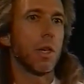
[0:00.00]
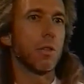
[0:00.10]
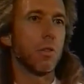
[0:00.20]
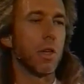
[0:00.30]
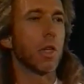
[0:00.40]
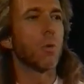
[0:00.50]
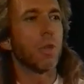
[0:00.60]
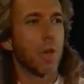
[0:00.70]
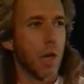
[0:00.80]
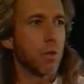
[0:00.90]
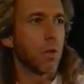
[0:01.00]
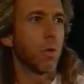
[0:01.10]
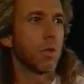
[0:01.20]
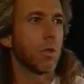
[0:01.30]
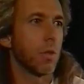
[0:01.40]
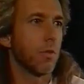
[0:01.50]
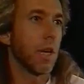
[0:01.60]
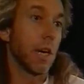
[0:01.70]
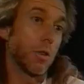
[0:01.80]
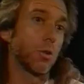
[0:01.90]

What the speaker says: and dealing with the consequences of that.